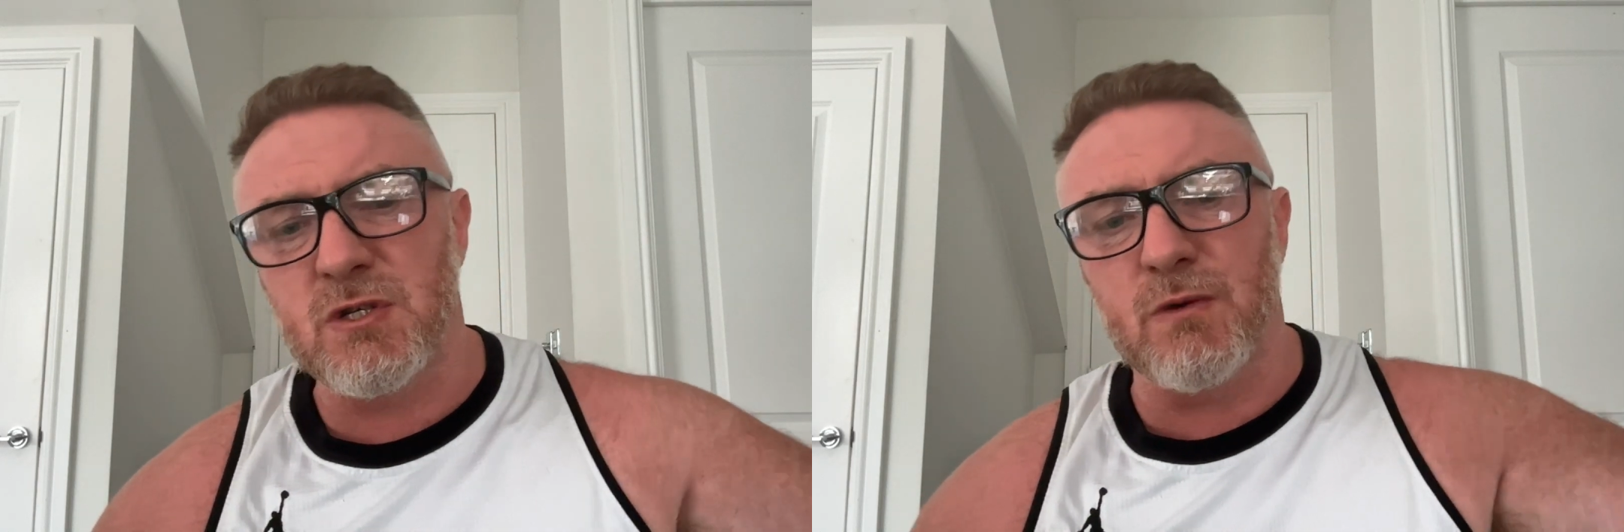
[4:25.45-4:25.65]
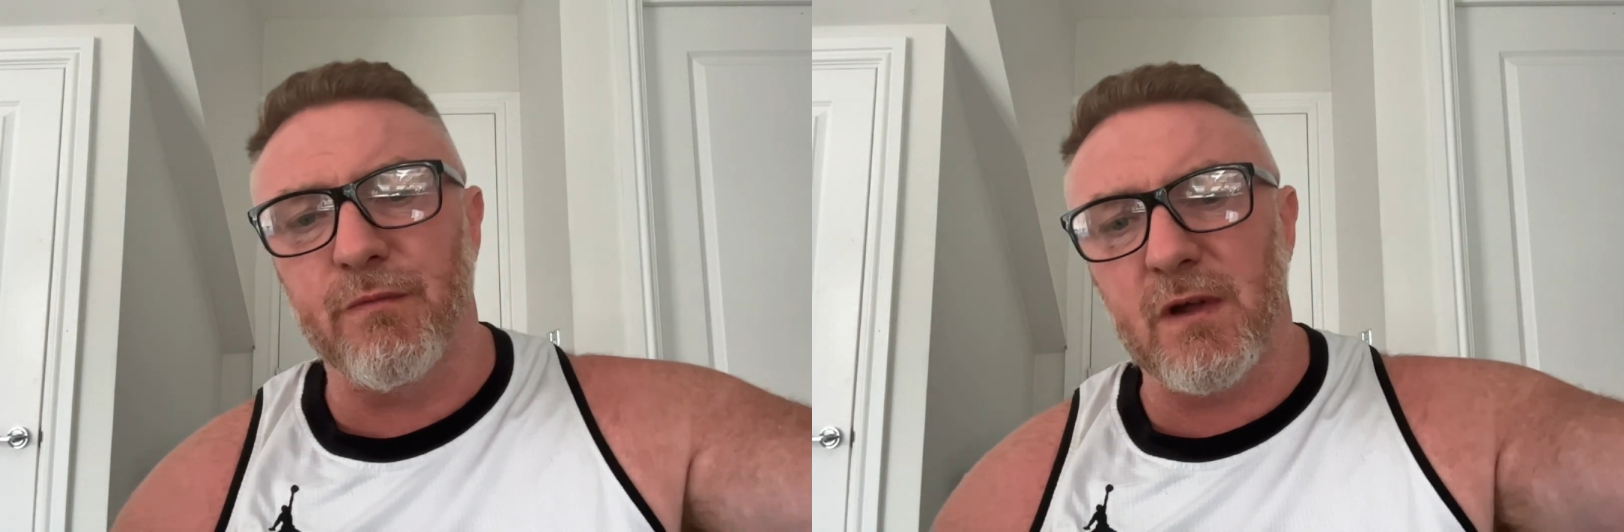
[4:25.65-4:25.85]

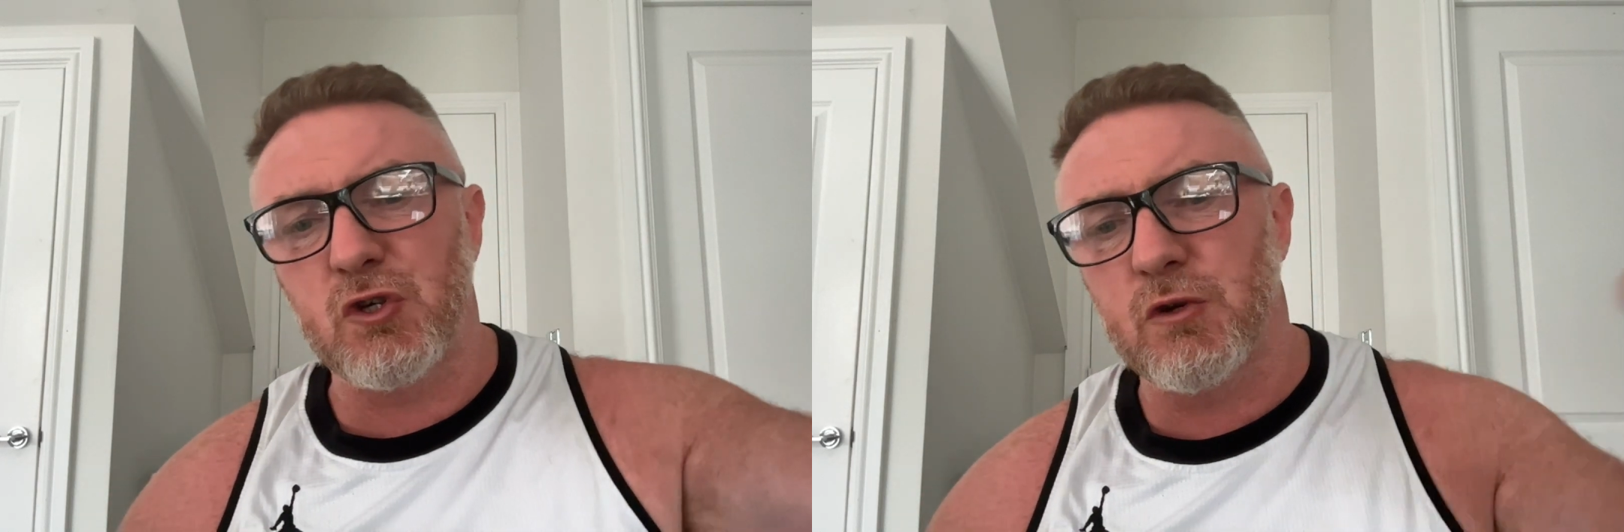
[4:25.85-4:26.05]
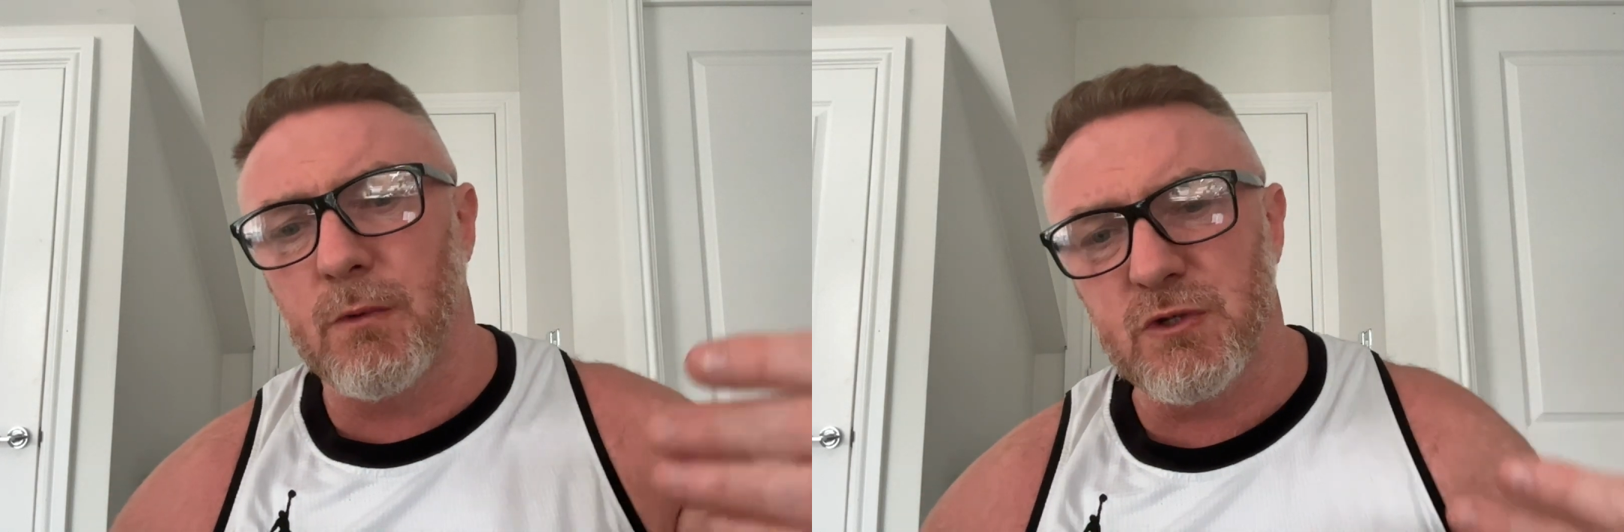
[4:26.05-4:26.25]
some
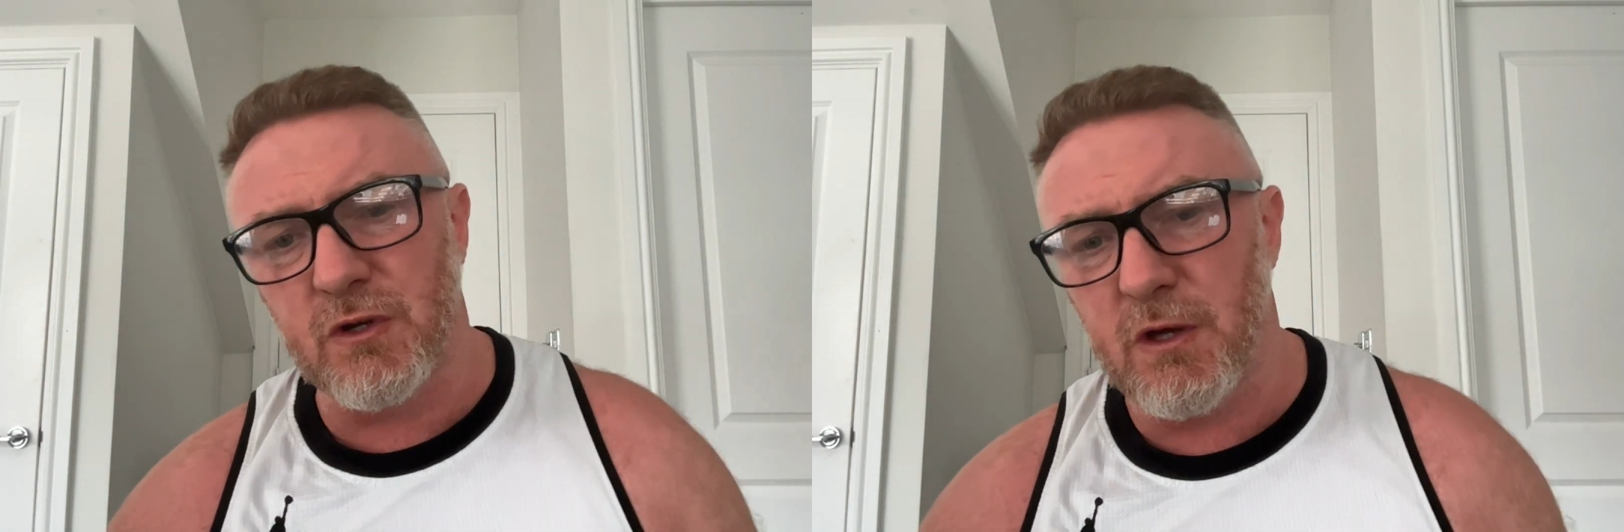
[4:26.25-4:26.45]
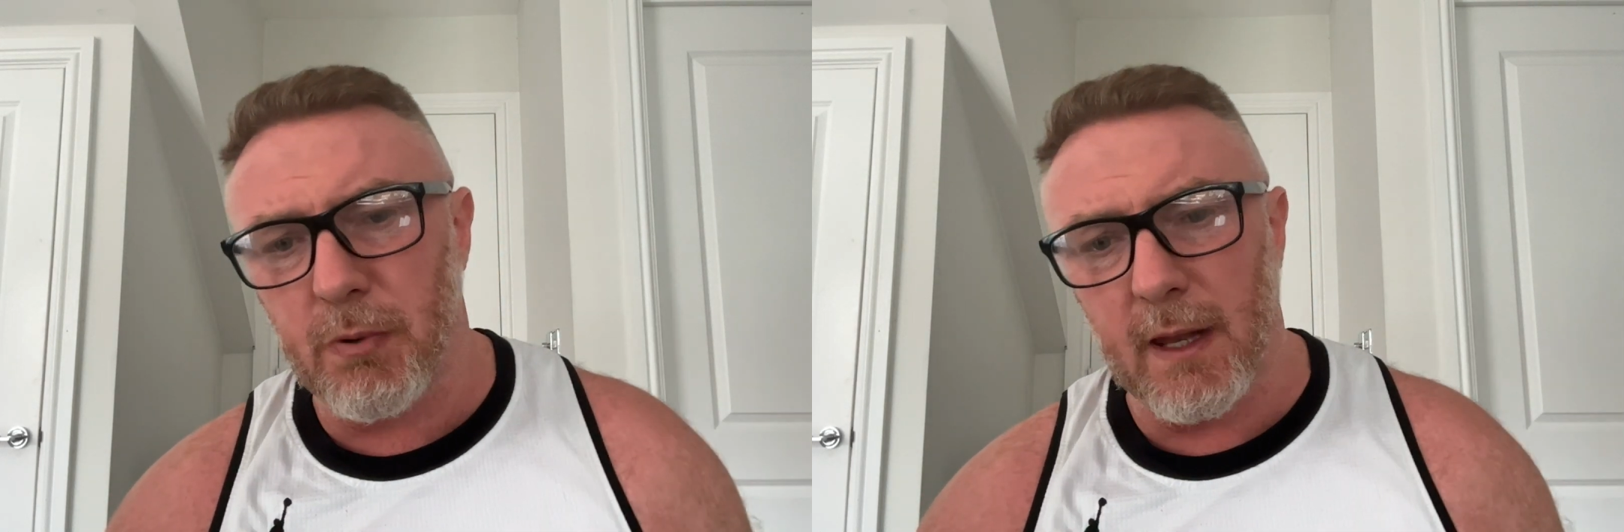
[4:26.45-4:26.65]
vegetables on
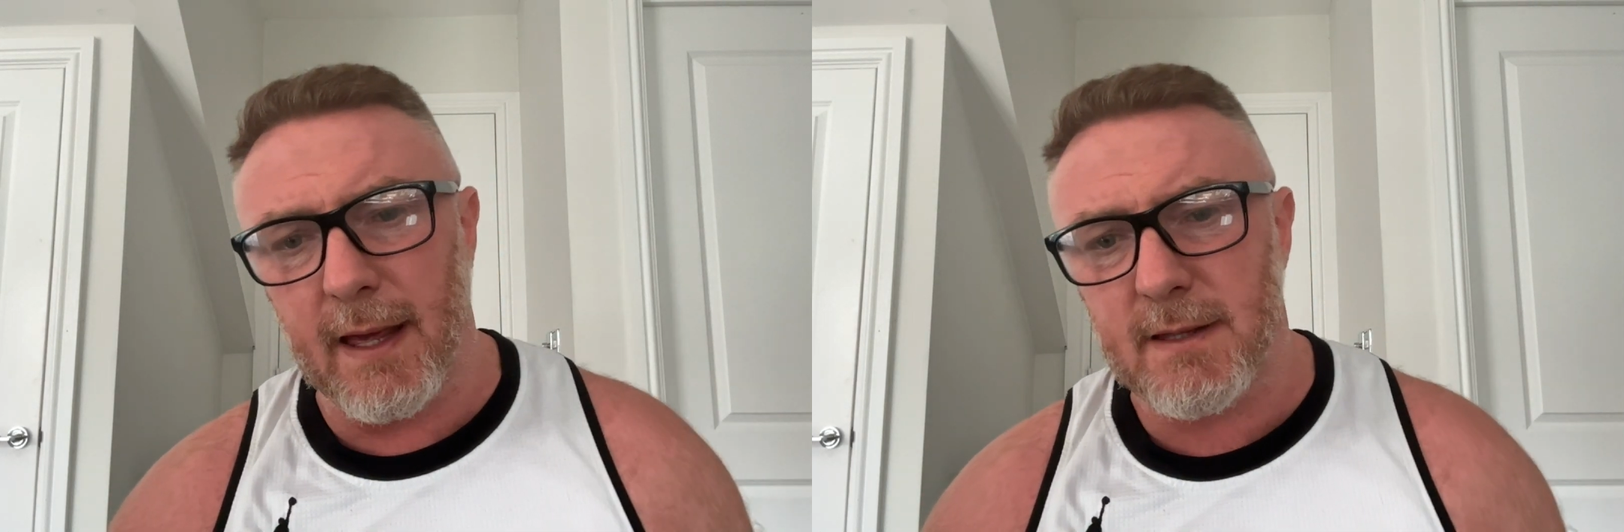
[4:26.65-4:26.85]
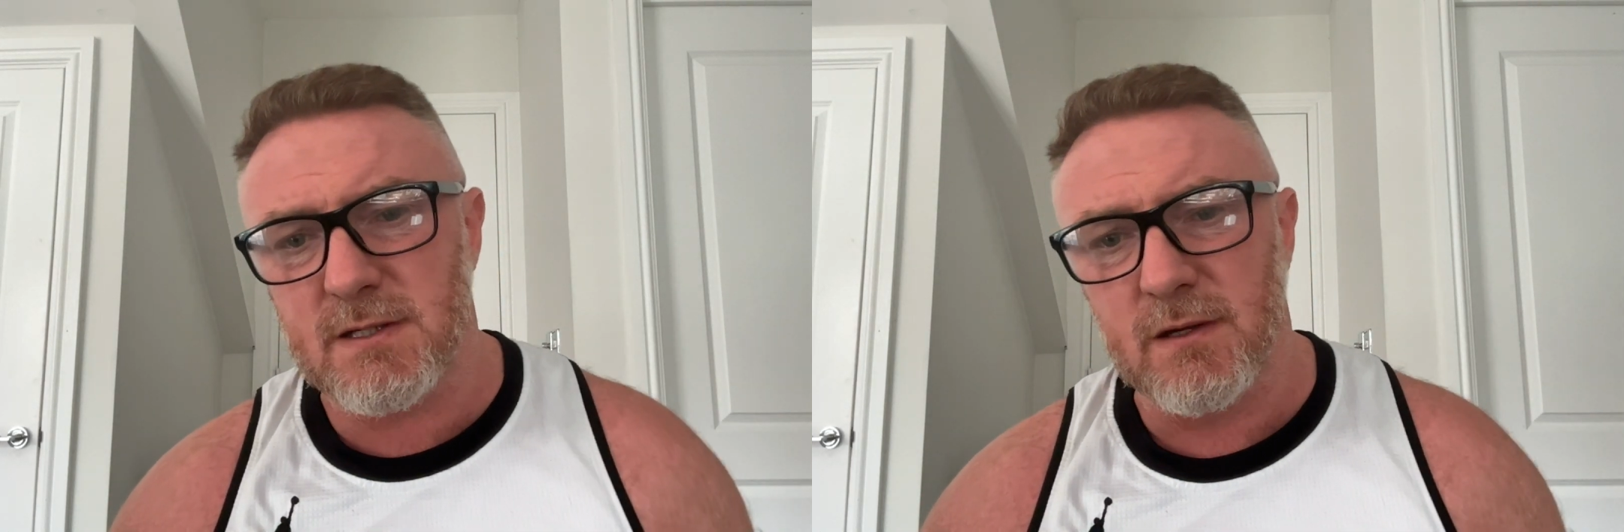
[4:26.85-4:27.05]
your
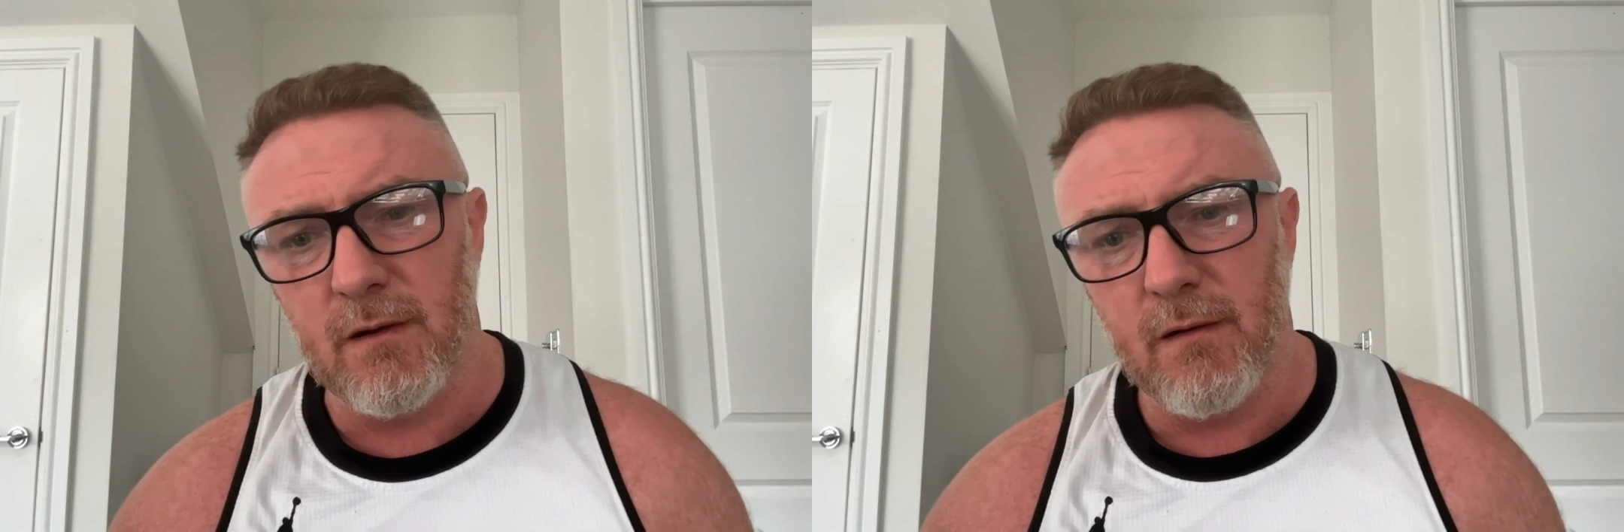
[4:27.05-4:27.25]
plate